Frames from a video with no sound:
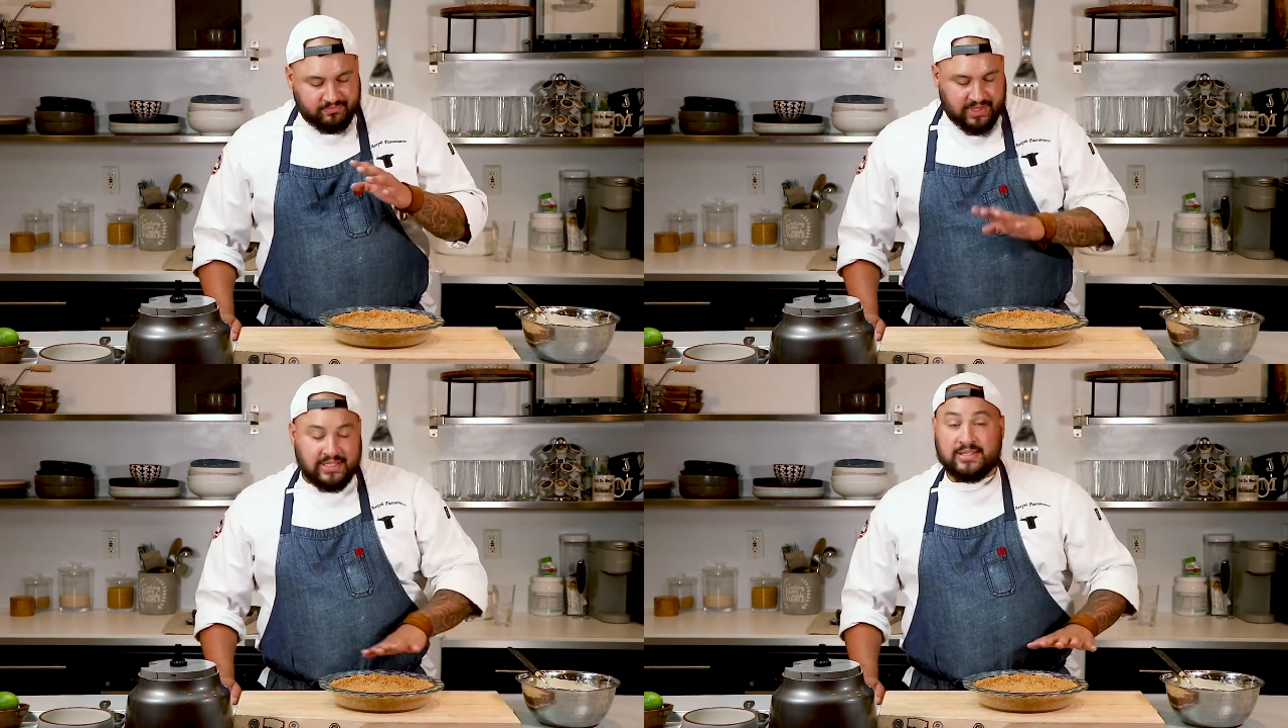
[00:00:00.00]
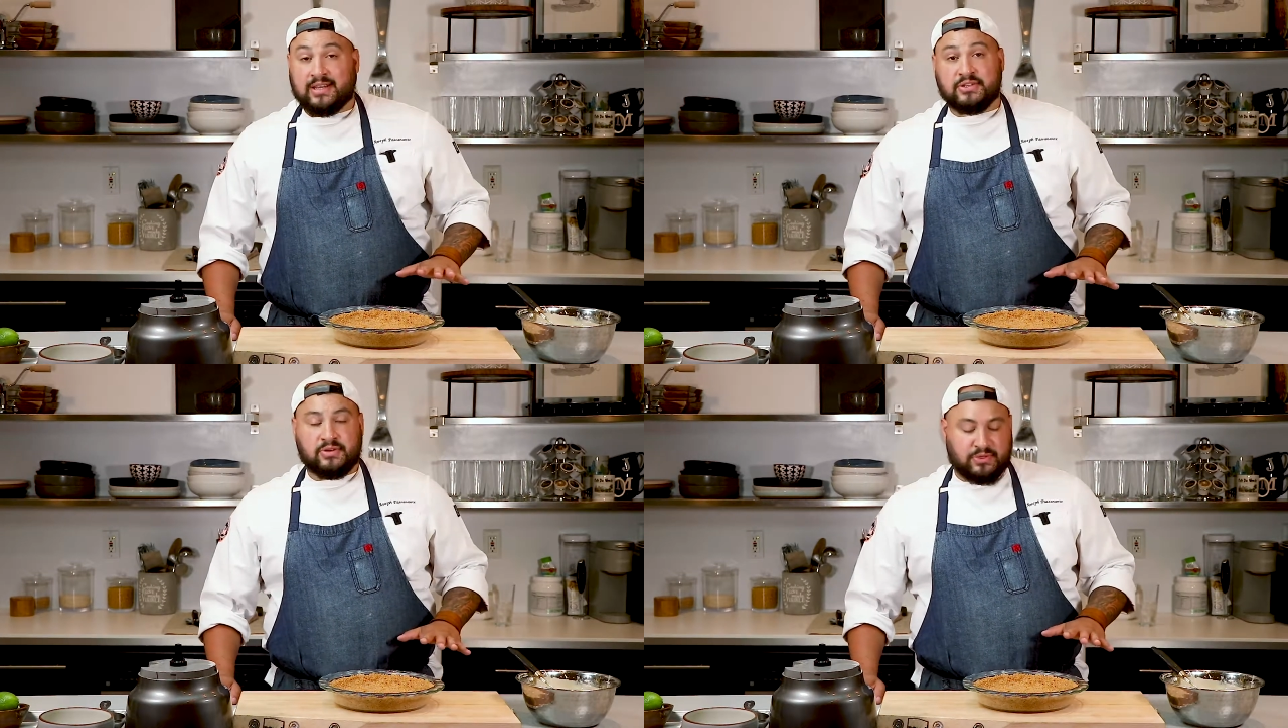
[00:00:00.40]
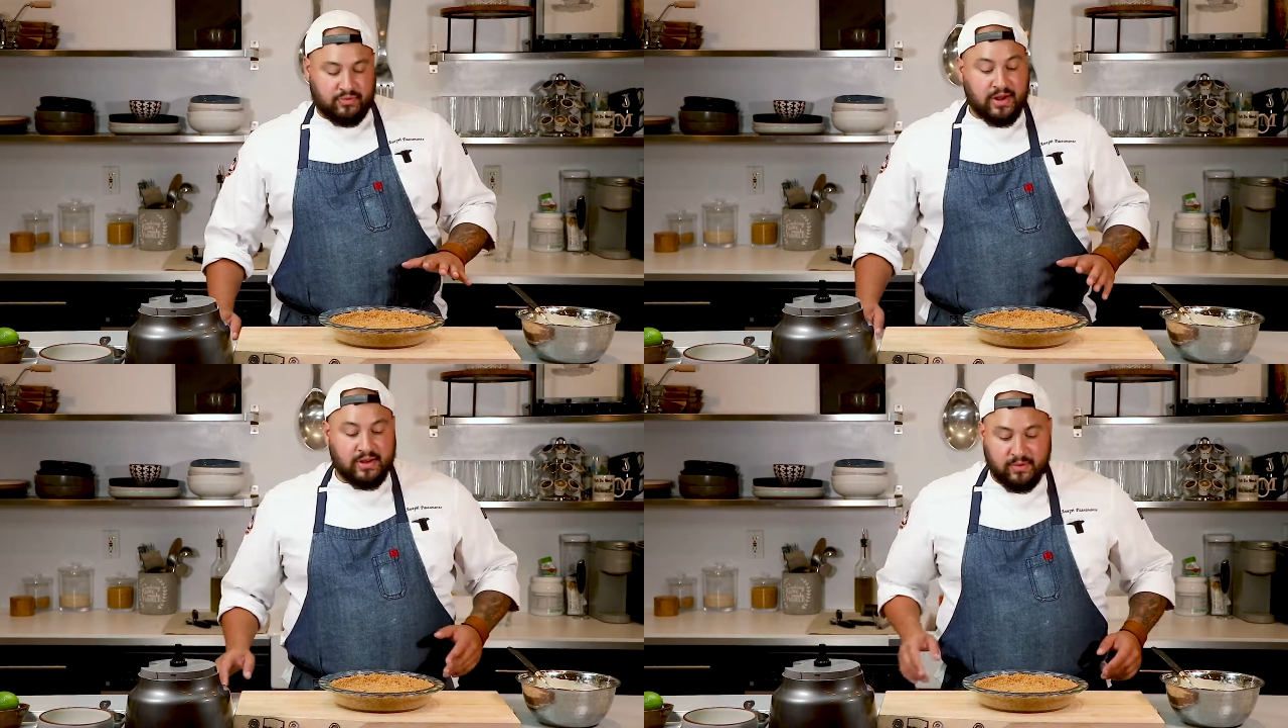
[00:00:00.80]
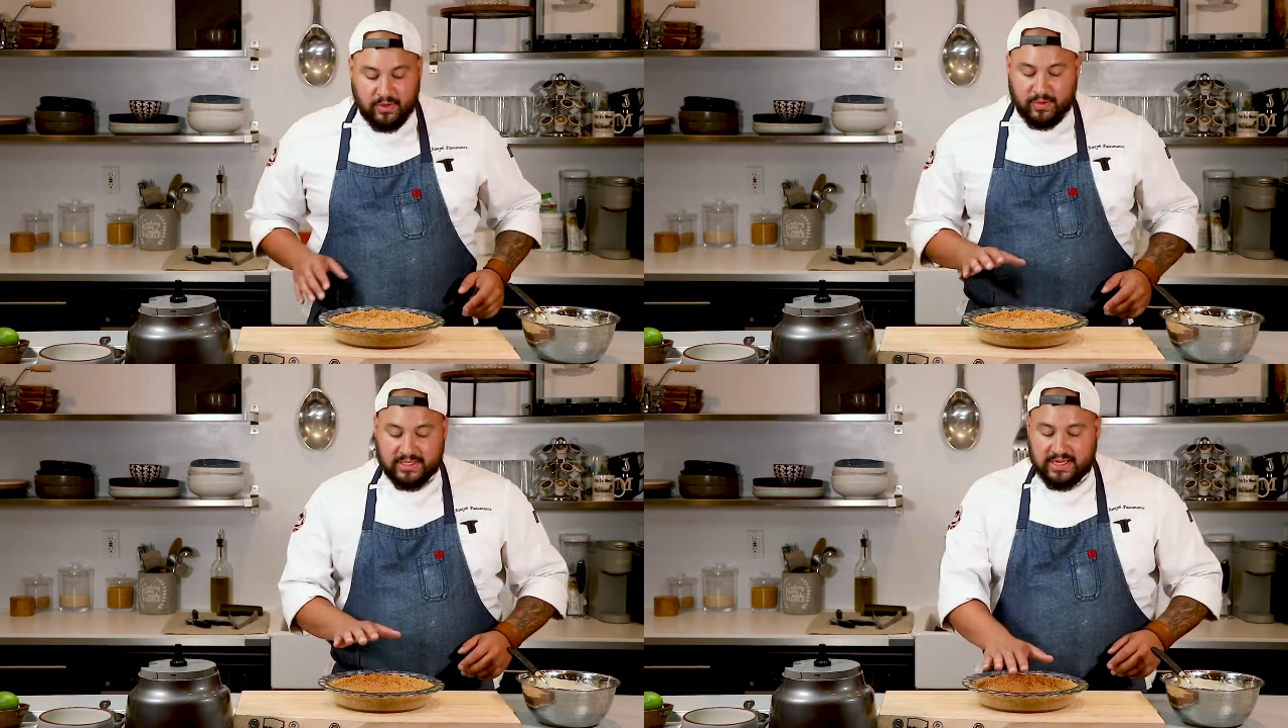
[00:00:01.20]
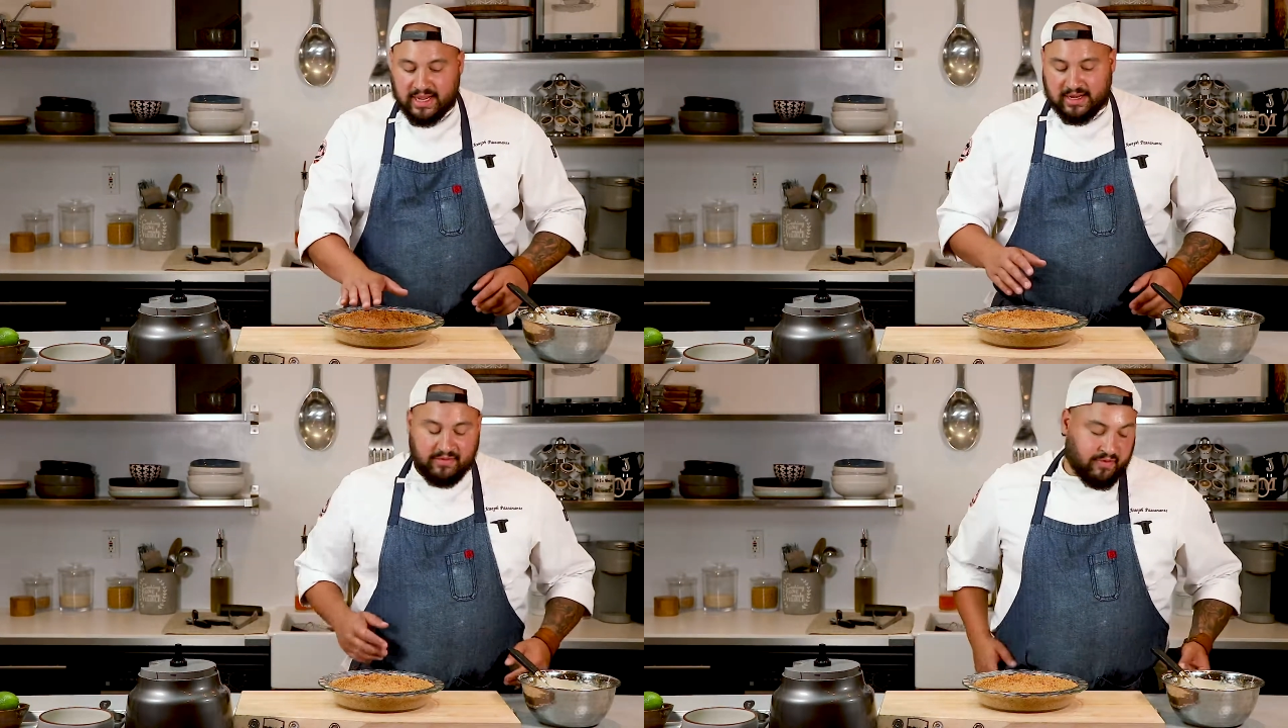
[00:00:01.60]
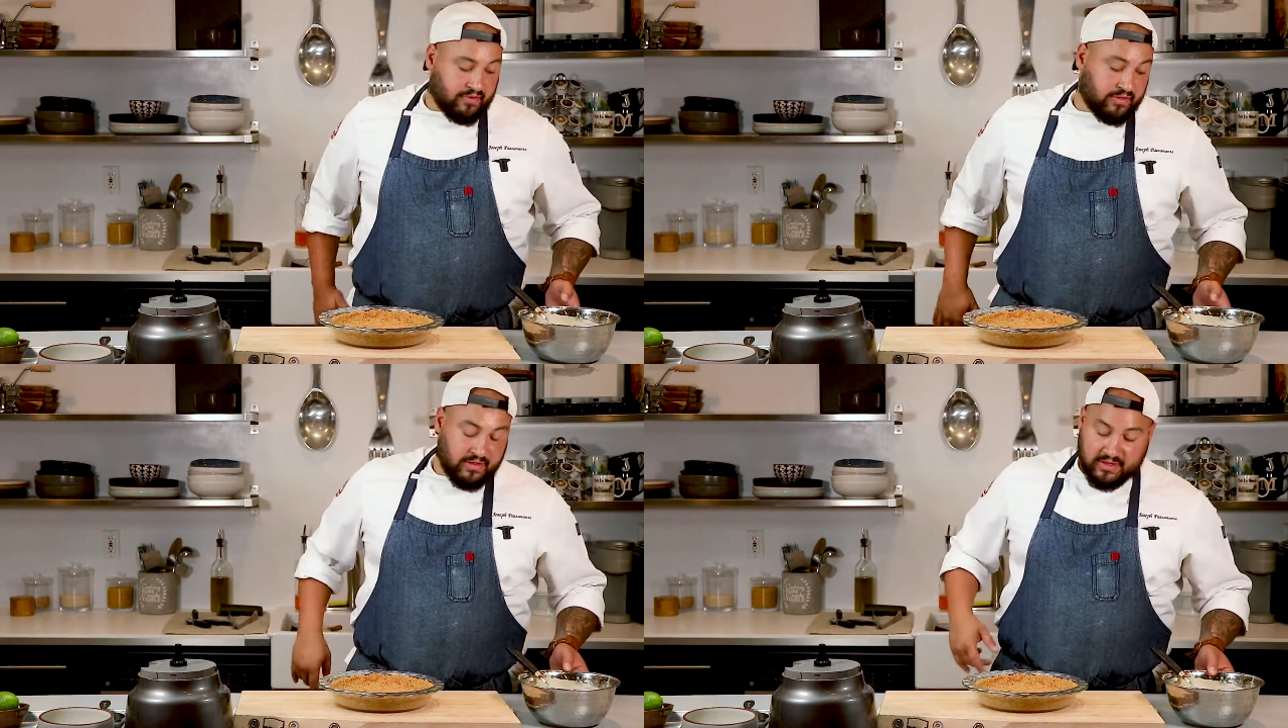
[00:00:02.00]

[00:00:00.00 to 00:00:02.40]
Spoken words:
That tells you it's ready. We don't want to take it any further than